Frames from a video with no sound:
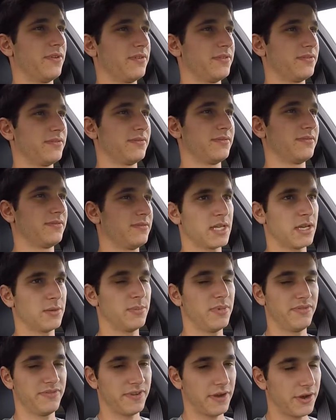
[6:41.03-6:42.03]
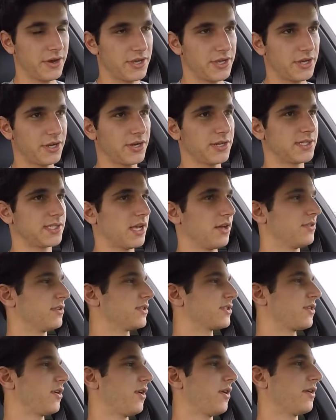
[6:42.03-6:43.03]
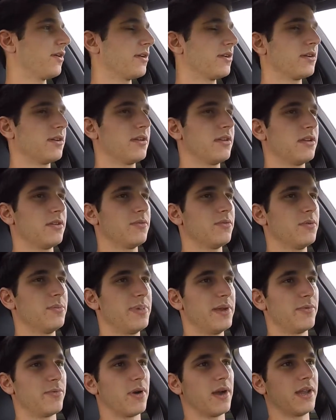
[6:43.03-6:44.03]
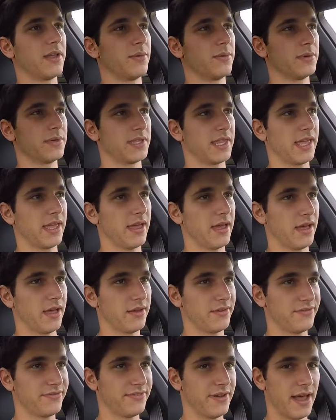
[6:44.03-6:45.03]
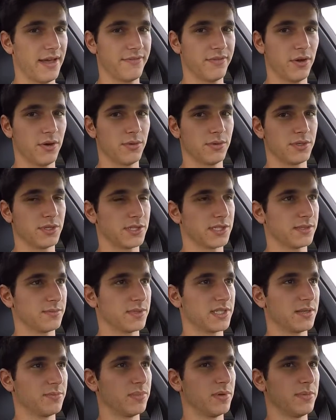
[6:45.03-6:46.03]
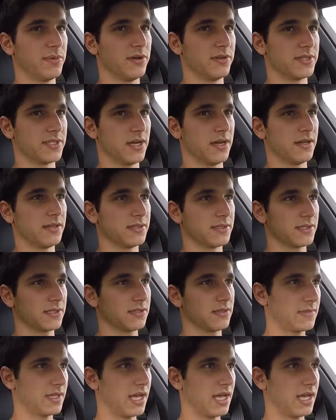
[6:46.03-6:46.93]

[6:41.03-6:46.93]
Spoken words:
I'd be very curious how this car would be running with a 5.0 and just some simple bolt-ons.